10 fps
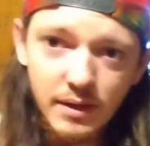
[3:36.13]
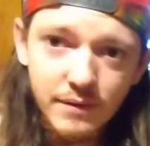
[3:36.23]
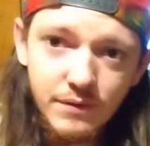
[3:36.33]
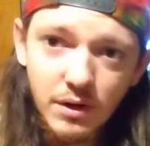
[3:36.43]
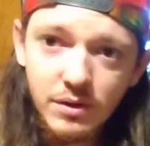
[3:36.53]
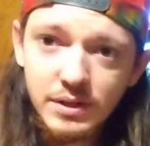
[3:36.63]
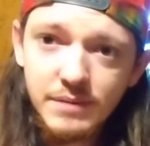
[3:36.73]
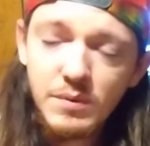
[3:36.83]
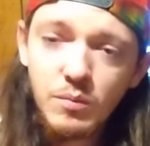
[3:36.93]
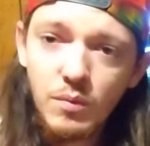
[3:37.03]
If y'all could give
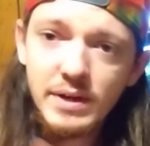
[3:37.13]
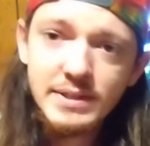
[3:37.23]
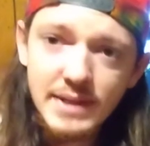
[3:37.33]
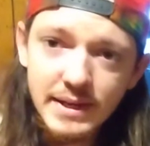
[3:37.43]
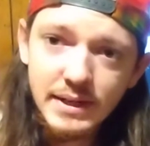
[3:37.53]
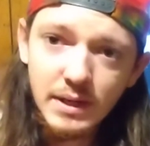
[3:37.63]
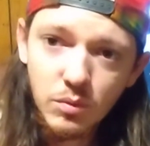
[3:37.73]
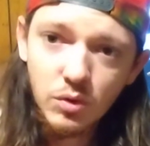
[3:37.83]
me 1 second, I will